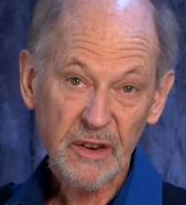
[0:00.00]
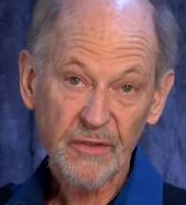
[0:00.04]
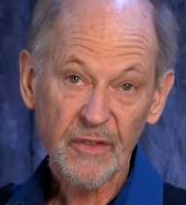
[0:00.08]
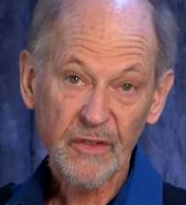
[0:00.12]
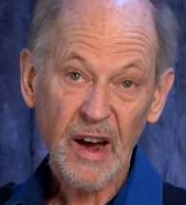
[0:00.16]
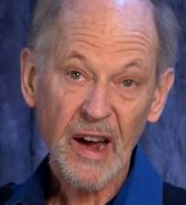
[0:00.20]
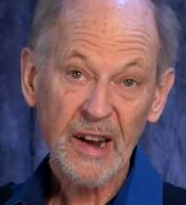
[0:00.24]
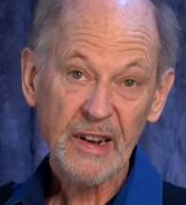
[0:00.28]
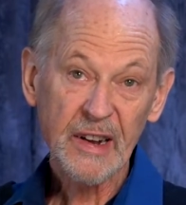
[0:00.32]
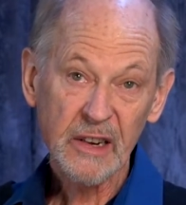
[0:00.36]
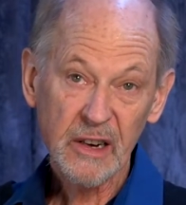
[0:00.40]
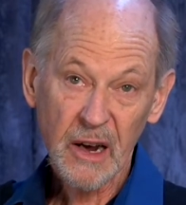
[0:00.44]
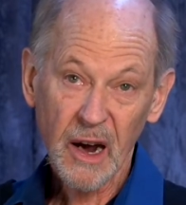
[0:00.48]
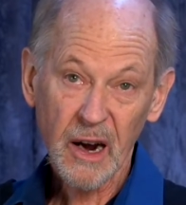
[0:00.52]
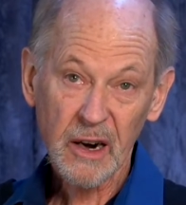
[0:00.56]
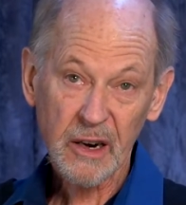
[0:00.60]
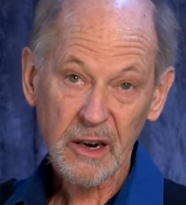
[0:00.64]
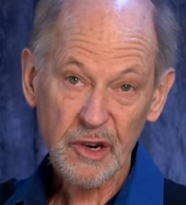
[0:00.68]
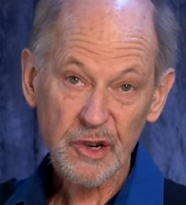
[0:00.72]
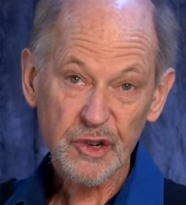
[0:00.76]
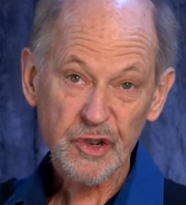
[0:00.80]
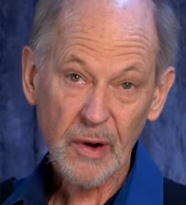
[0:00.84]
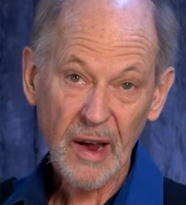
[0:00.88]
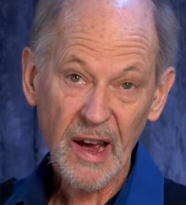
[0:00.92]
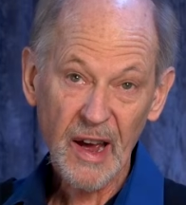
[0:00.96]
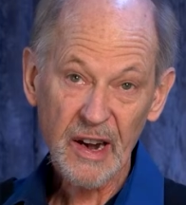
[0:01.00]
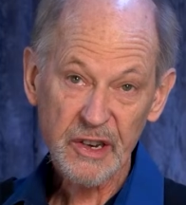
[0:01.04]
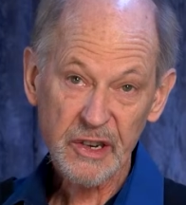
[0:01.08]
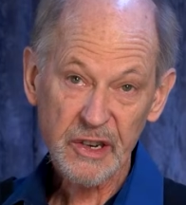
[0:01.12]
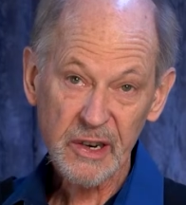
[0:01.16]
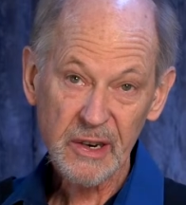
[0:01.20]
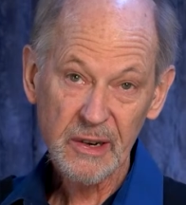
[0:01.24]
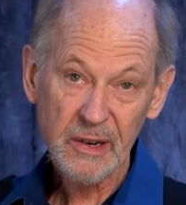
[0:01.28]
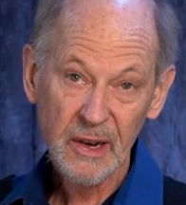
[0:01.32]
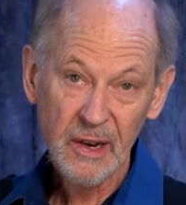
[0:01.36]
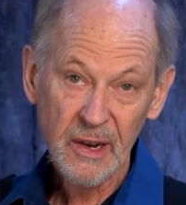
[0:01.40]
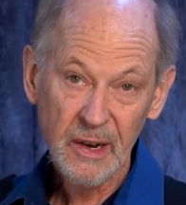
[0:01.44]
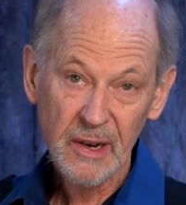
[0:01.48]
which is a divide and conquer
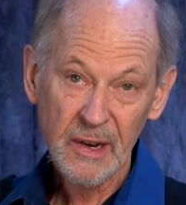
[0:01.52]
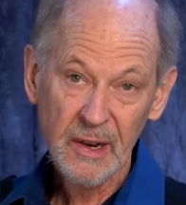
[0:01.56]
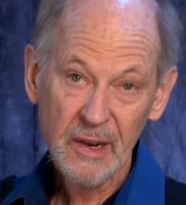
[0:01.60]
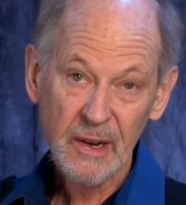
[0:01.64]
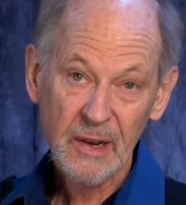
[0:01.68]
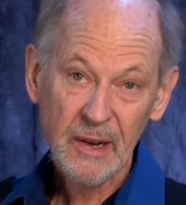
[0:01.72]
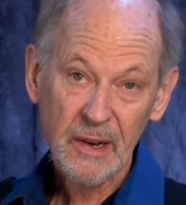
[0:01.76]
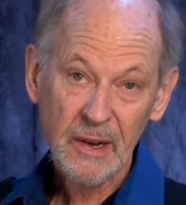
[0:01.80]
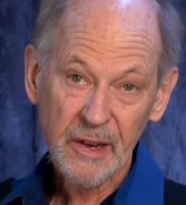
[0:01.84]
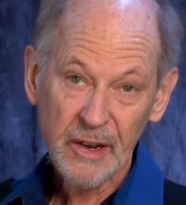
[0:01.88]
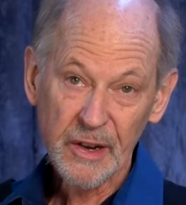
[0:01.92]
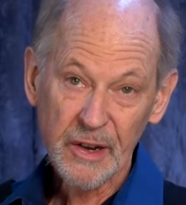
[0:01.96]
strategy.